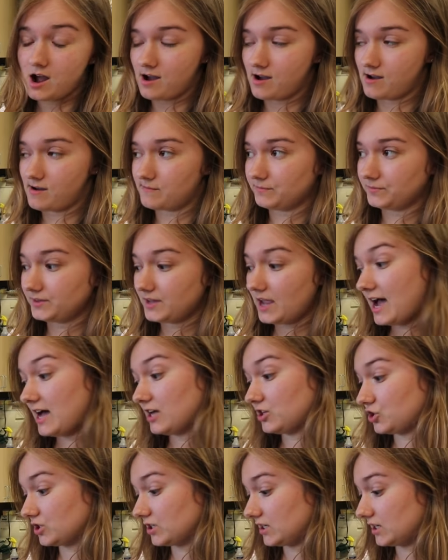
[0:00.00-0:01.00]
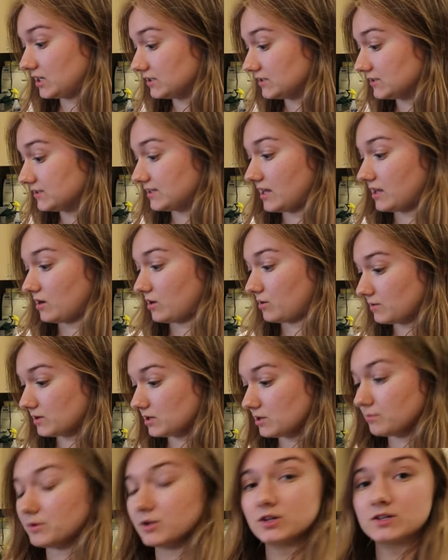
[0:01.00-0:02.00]
um, hatchlings that are
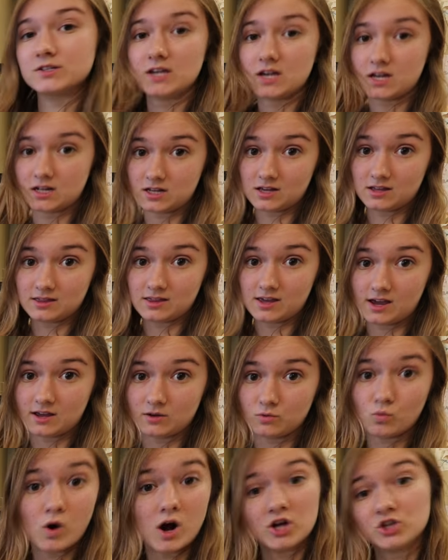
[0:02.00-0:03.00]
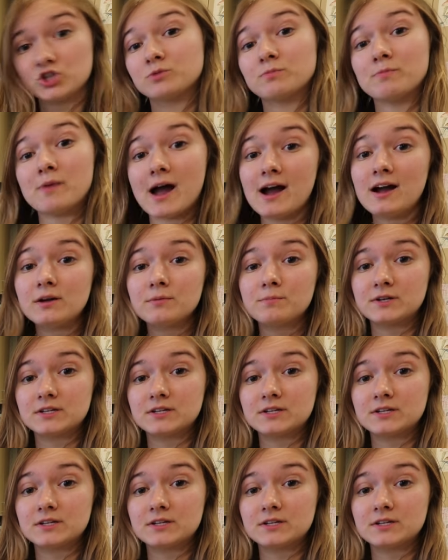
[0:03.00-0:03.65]
rehabilitating that washed back